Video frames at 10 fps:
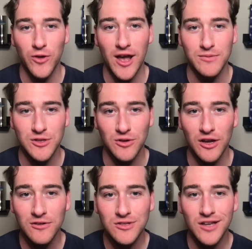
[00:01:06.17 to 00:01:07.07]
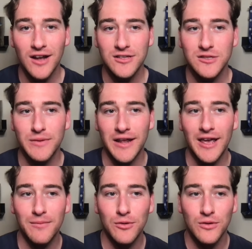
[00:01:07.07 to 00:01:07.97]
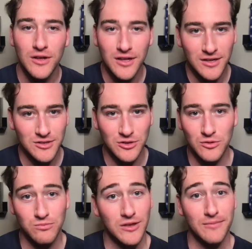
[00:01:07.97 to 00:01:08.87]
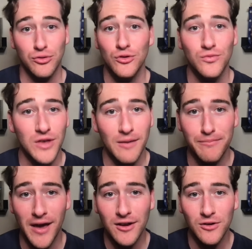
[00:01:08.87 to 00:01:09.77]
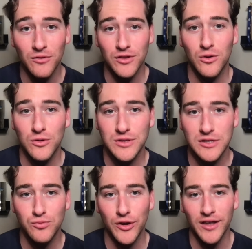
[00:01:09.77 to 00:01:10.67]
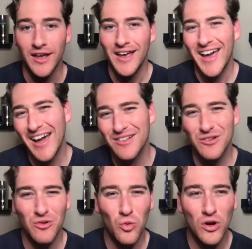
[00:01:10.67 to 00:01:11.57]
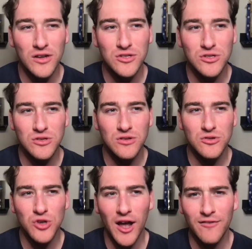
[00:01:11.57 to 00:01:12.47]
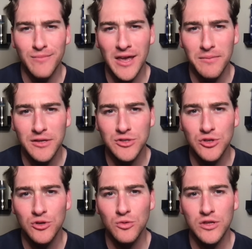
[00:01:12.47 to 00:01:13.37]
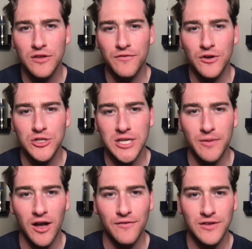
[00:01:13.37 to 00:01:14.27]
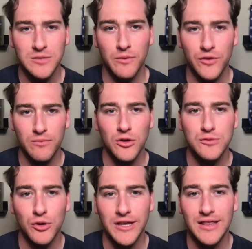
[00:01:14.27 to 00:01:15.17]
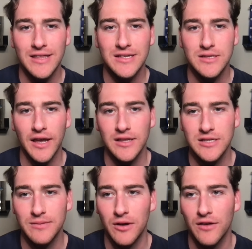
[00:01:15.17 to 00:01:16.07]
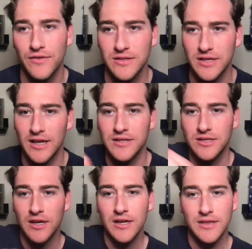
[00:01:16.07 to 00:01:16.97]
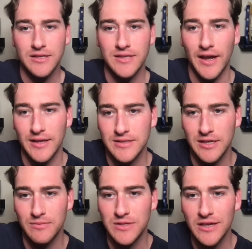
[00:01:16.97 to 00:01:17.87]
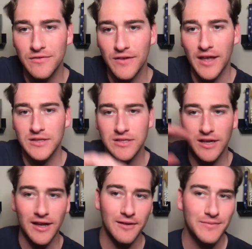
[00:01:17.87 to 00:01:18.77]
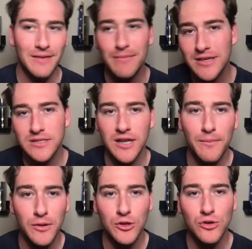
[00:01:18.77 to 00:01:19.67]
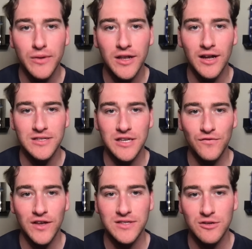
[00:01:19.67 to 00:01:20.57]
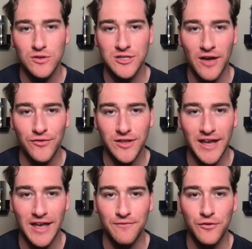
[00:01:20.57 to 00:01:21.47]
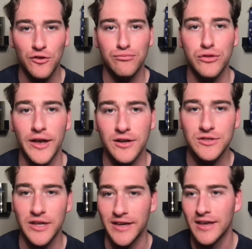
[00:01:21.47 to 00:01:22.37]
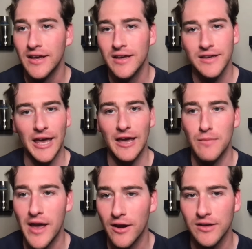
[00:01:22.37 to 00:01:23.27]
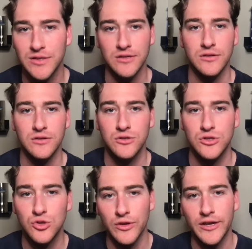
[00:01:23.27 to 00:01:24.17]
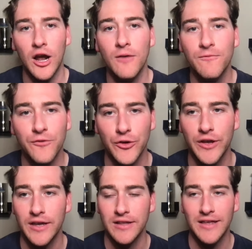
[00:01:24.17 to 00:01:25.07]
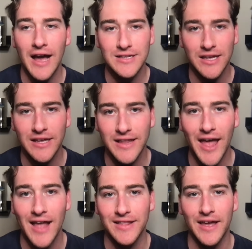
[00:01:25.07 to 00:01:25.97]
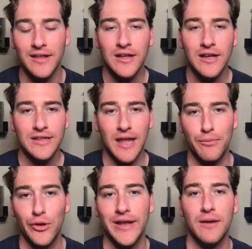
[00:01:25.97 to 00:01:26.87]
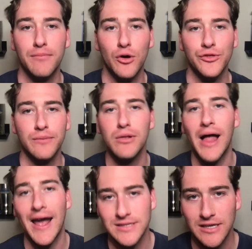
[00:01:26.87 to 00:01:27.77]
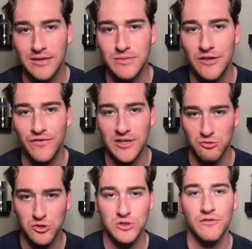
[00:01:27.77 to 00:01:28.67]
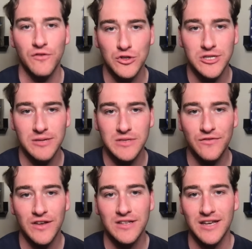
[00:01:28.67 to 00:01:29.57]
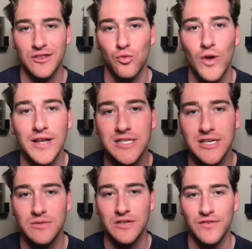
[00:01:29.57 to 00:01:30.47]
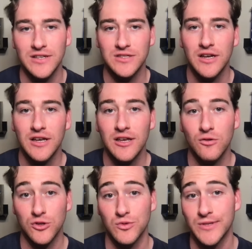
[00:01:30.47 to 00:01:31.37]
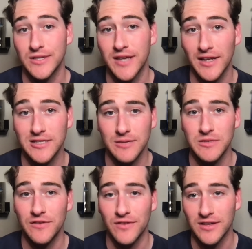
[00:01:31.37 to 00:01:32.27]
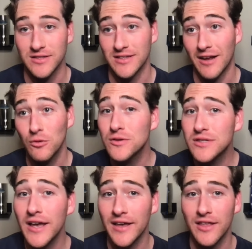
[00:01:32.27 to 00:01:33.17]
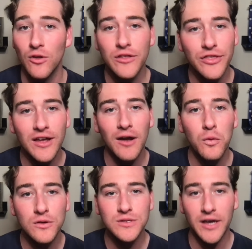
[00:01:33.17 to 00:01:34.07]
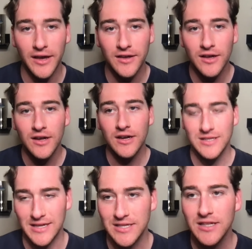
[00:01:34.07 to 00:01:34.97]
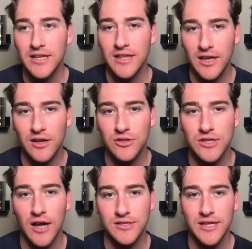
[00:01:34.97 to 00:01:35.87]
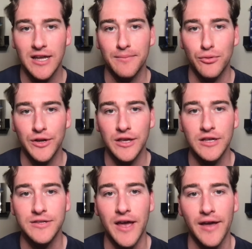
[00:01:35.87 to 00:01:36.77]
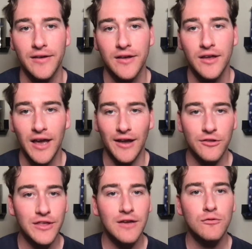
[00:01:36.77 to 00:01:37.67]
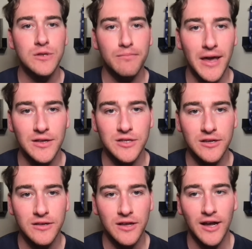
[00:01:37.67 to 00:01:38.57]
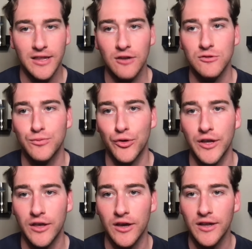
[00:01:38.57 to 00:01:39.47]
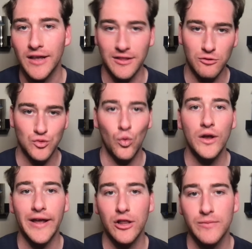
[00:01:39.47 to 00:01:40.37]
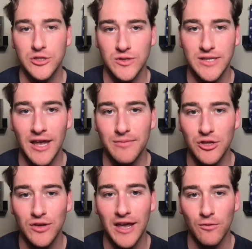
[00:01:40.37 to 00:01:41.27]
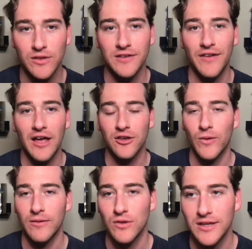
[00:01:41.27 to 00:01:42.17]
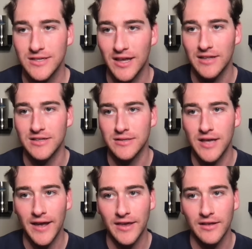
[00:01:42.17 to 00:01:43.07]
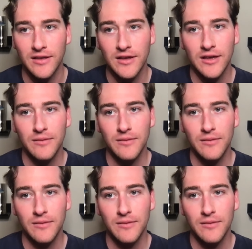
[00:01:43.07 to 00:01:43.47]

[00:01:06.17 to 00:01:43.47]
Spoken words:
rep. So Gunnar Stockton's been able to improve, get better over the course of the spring. Had one drive, maybe two, with the first team offense, but for the most part, he led the second team offense against the second team defense. They mixed it up a little bit on defense. There was definitely a handful of players like Gabe Harris and Julian Humphrey and guys like that that played on both the black team defense, which was the first team defense, and the red team defense, which was the second team defense. And I will say, the only thing I will say, because I did think that Gunnar Stockton had a pretty good day. I don't think it was amazing. I thought it was pretty good. And there was one element to his game that you can't really evaluate, and we'll get to that in a second.